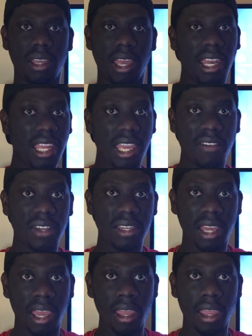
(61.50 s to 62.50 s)
any given
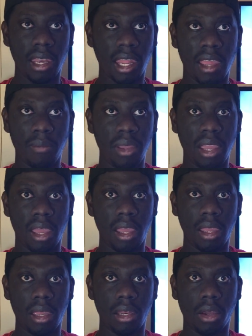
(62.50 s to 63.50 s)
day in the
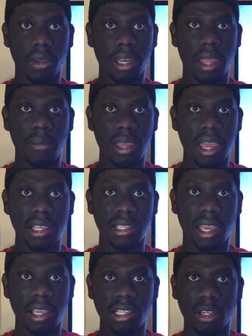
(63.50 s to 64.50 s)
NBA, you know, in the NBA's
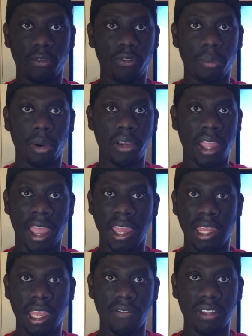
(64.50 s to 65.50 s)
case, you know, football, you got
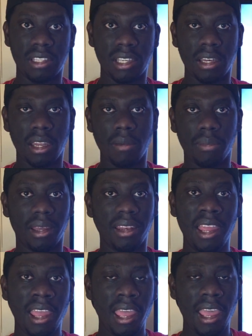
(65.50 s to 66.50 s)
any given Sunday, but
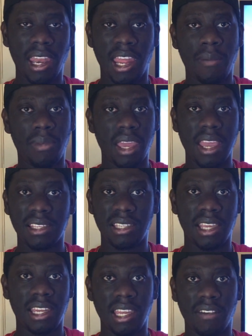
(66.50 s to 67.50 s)
in the NBA,
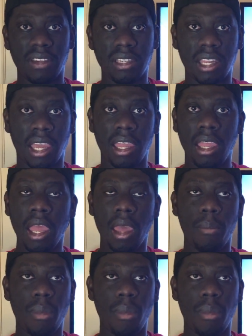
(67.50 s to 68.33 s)
it's any given day.